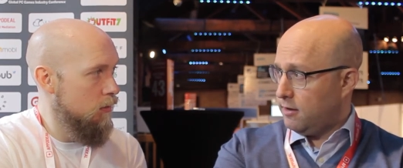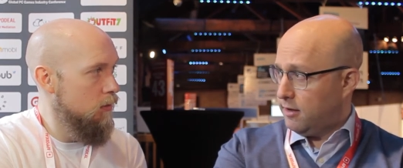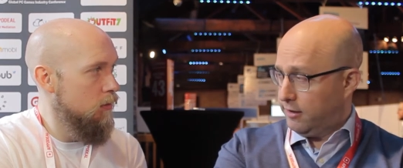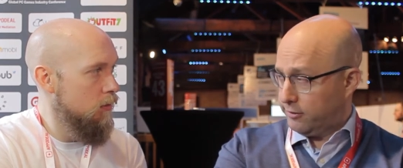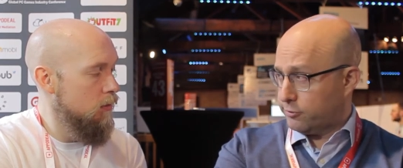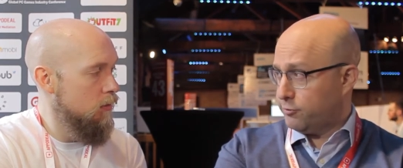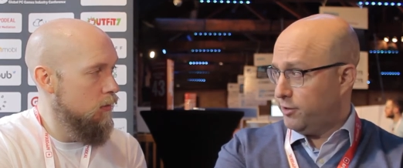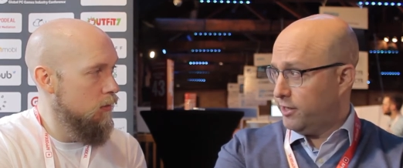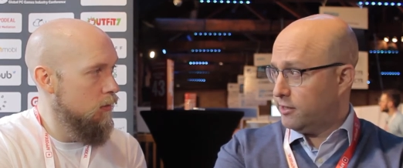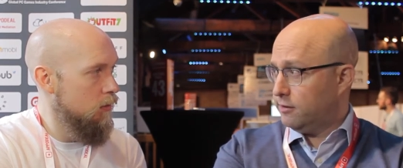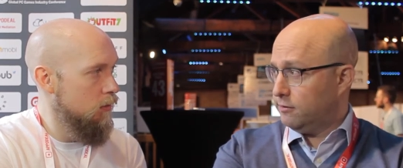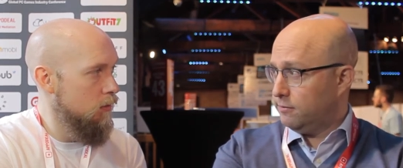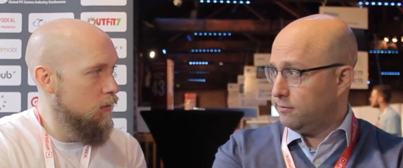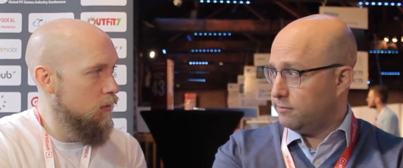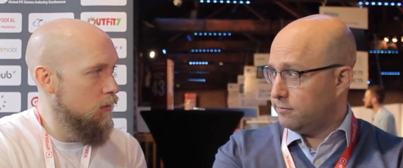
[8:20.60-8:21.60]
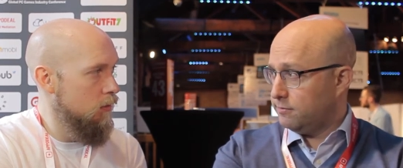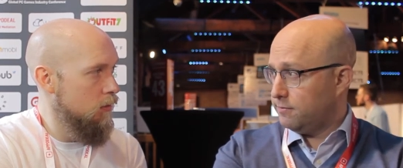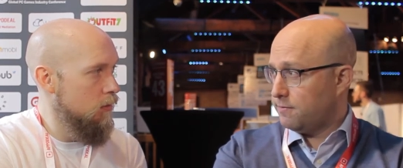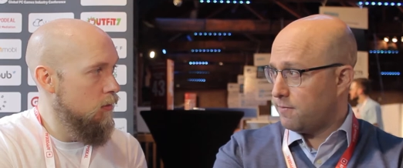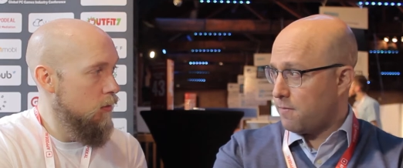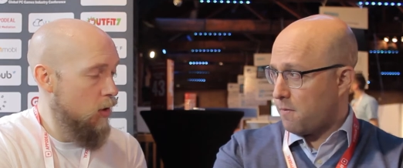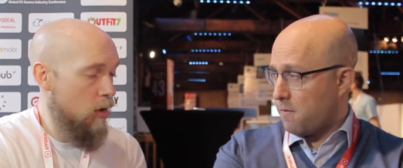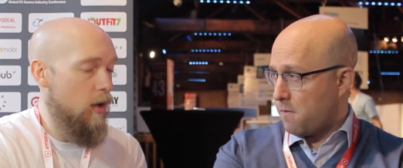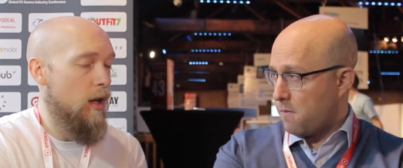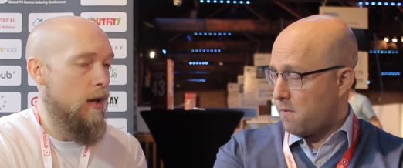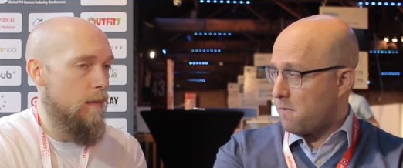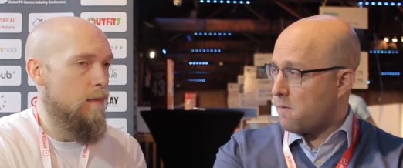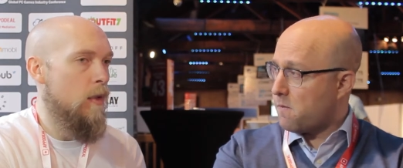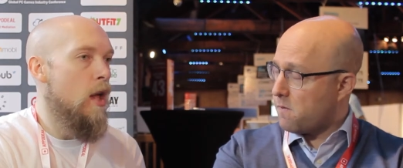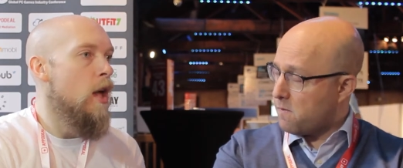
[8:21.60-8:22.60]
Speaker 1: is critical.
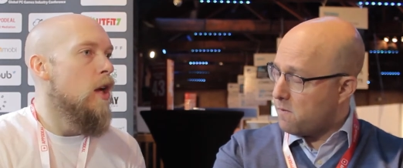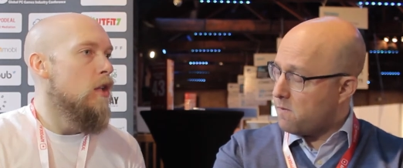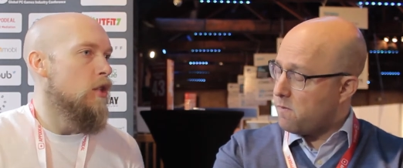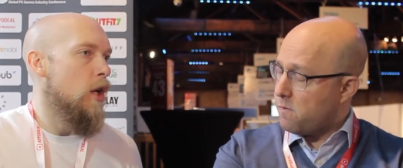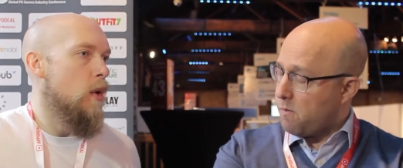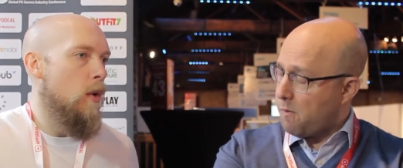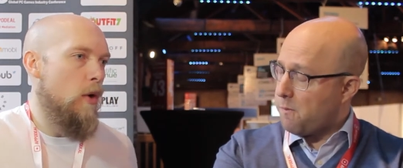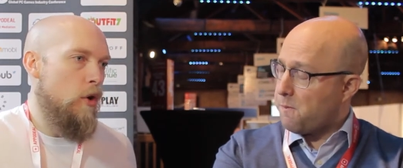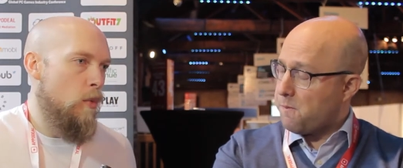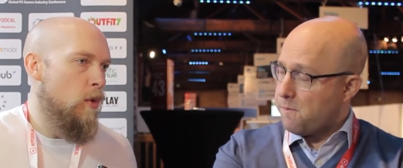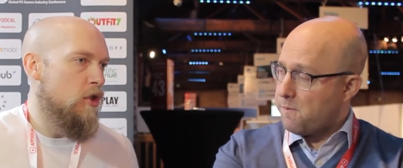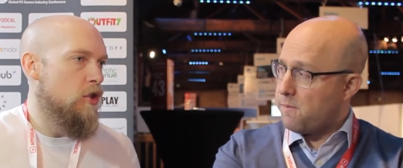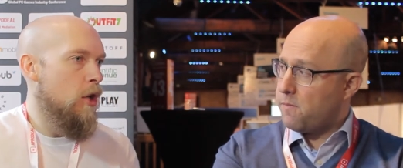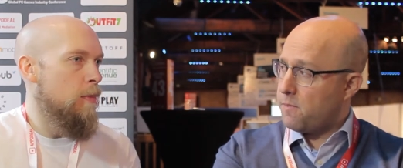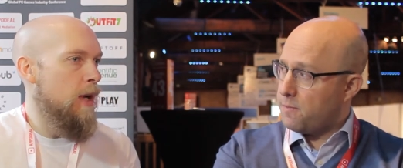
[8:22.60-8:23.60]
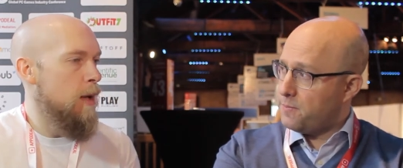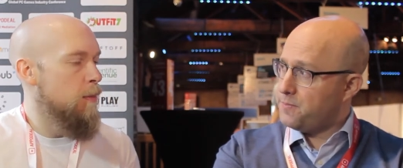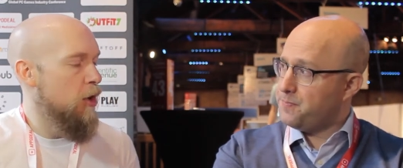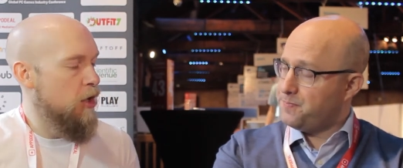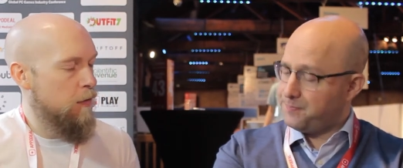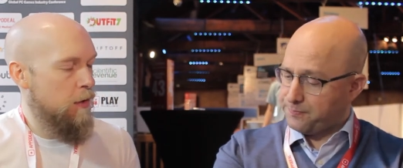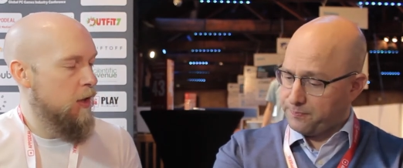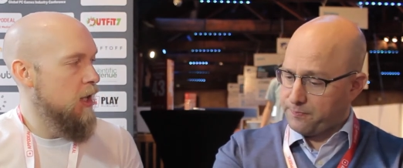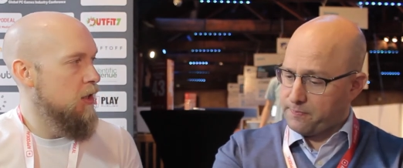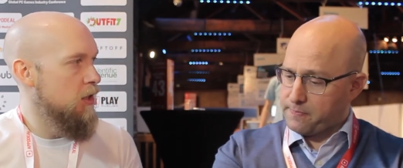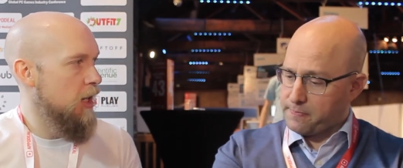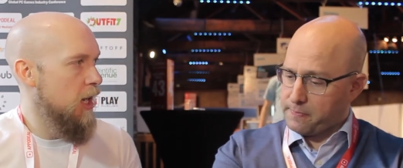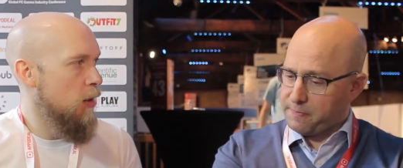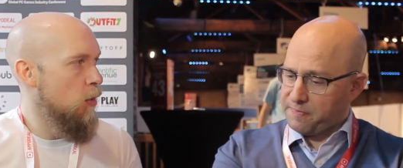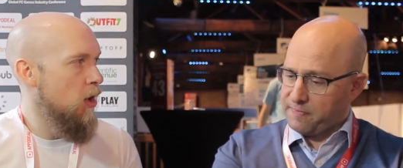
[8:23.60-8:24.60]
So what's your big push for this
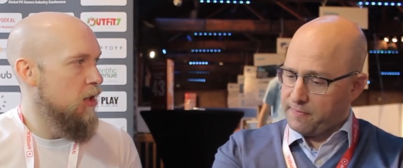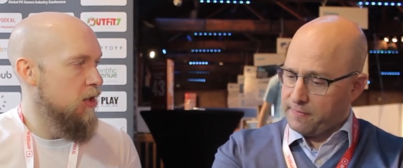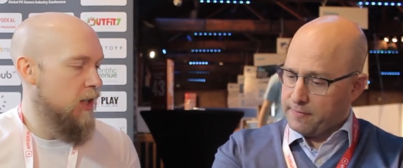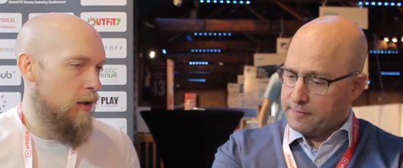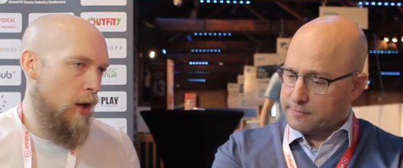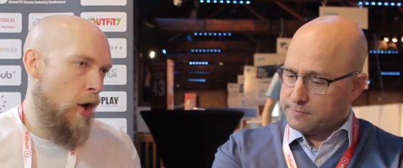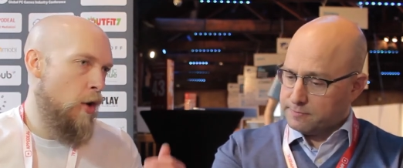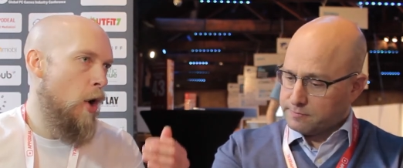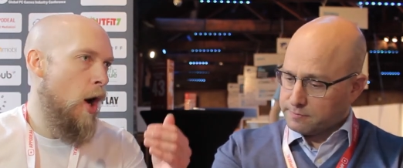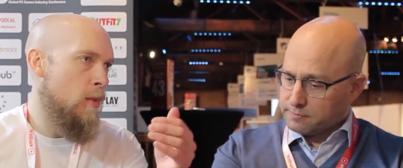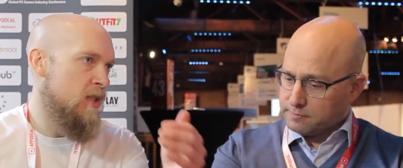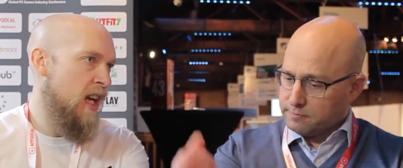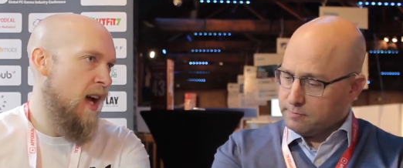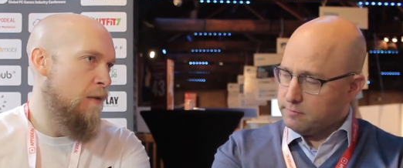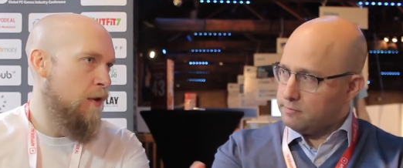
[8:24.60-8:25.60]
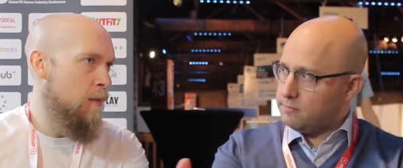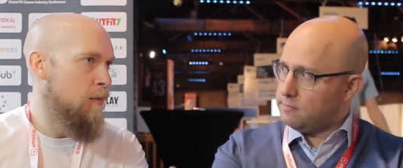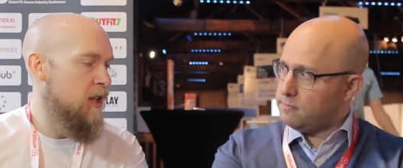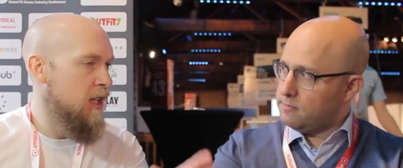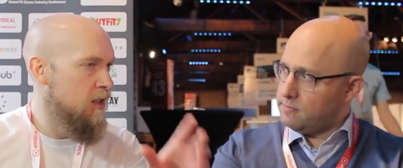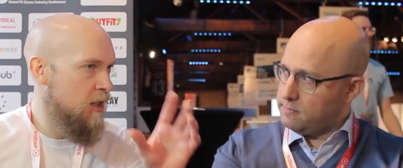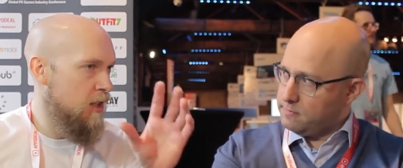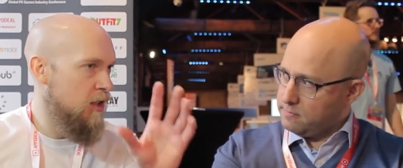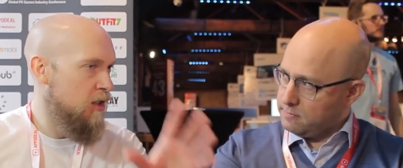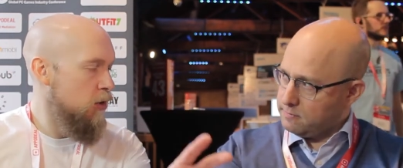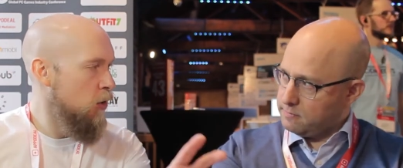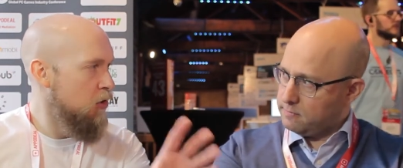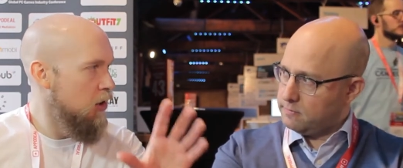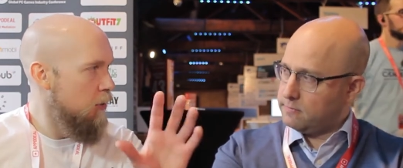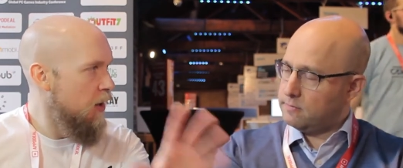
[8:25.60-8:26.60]
year? What is it you hope to have completed and
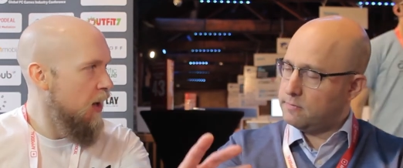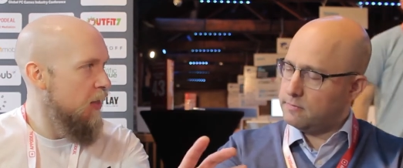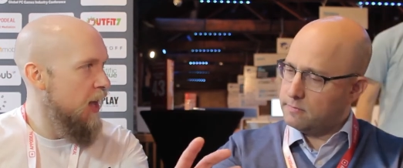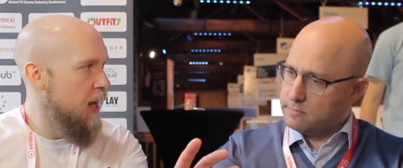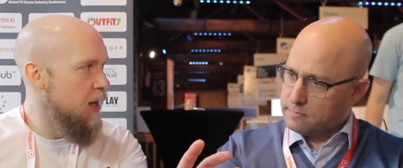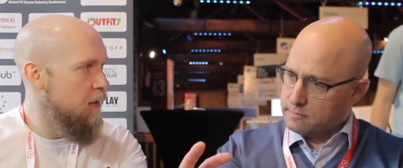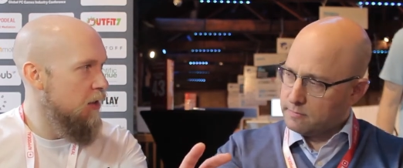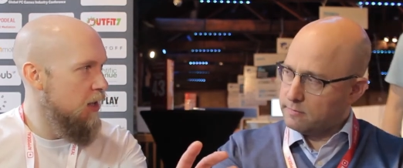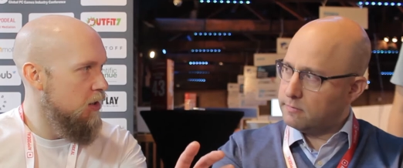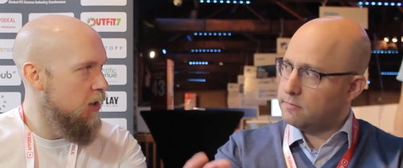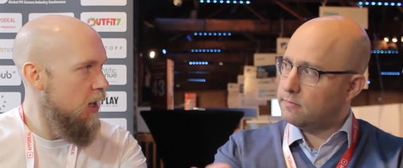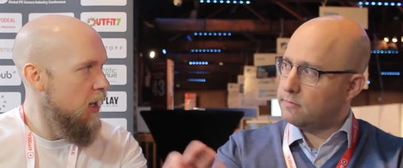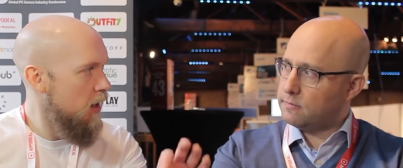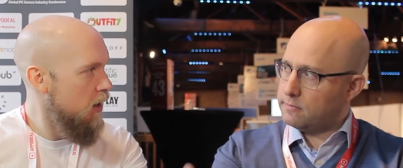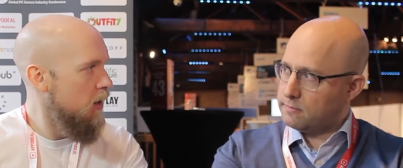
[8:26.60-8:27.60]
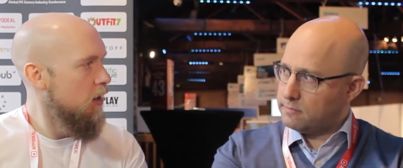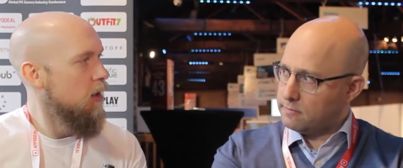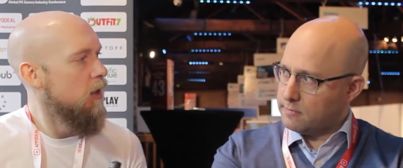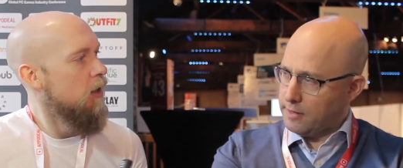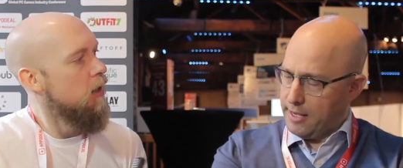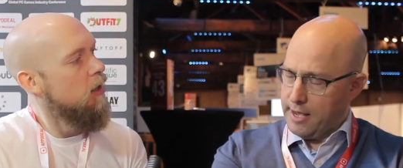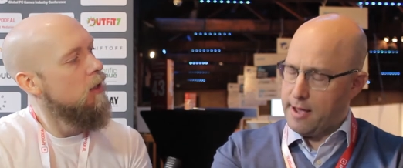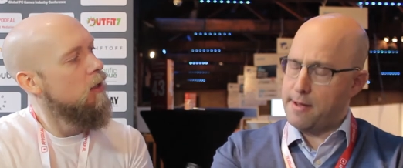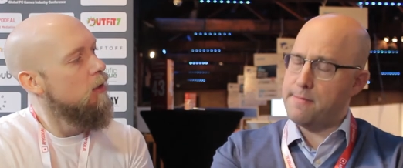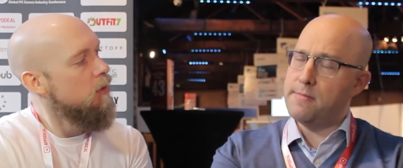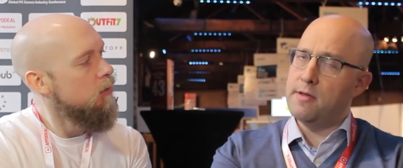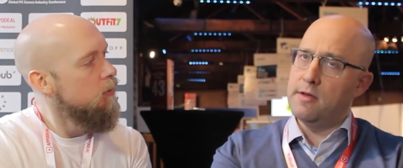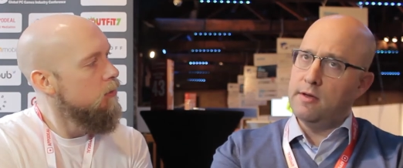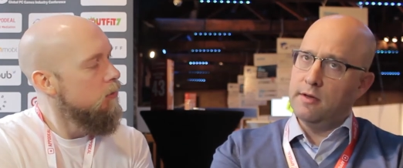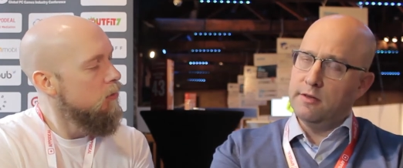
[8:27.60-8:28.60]
sorted by the end of this year? Yeah.
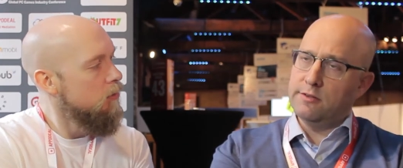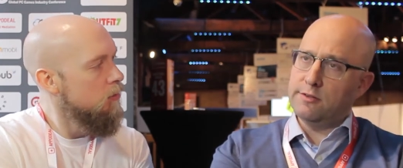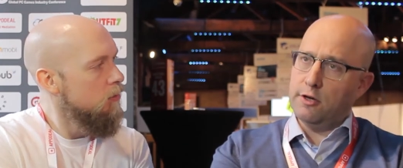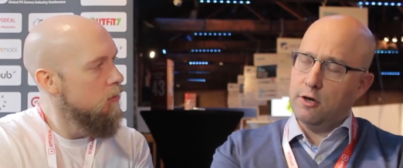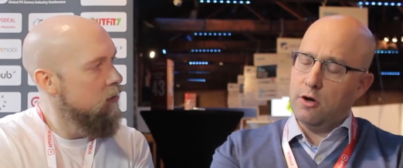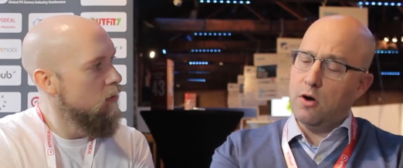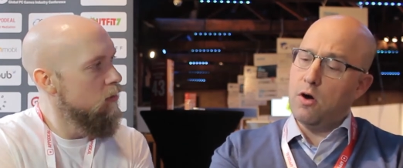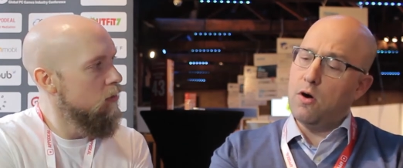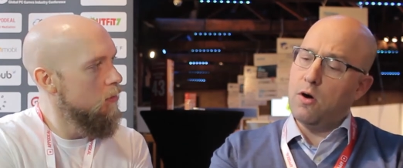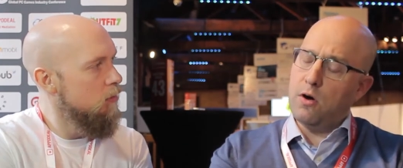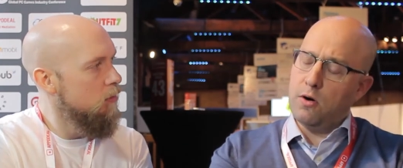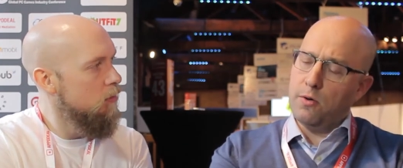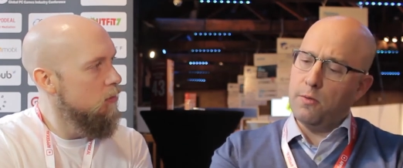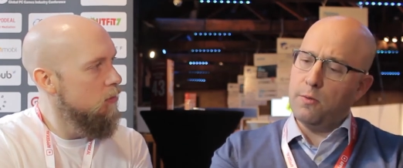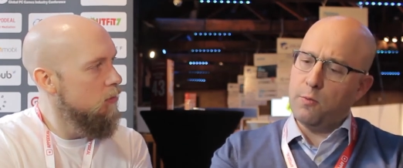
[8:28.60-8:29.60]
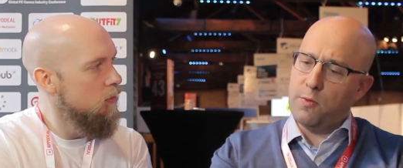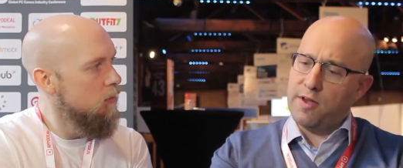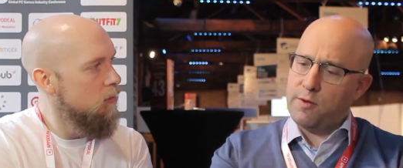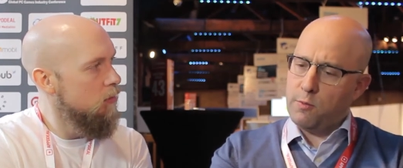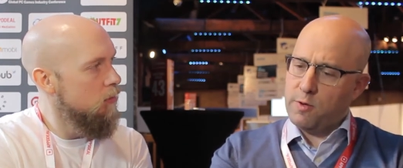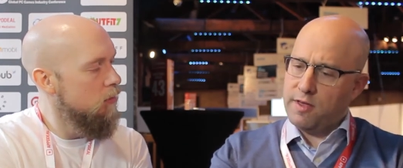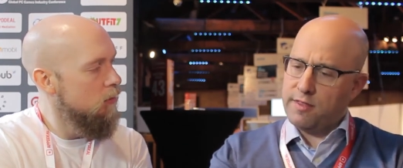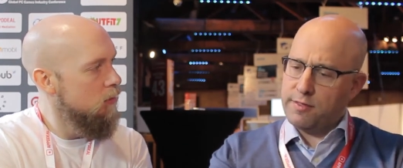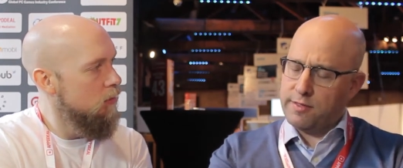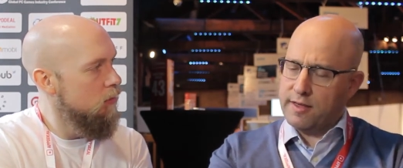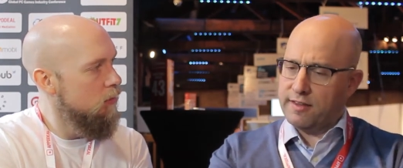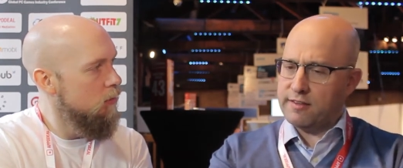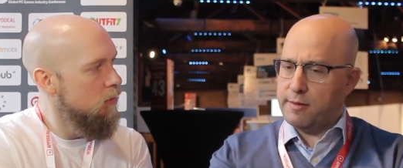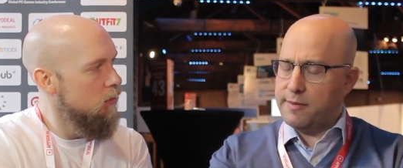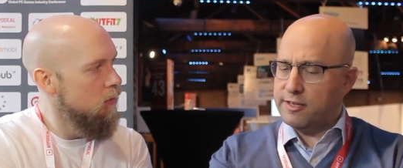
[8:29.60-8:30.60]
So we, with, as I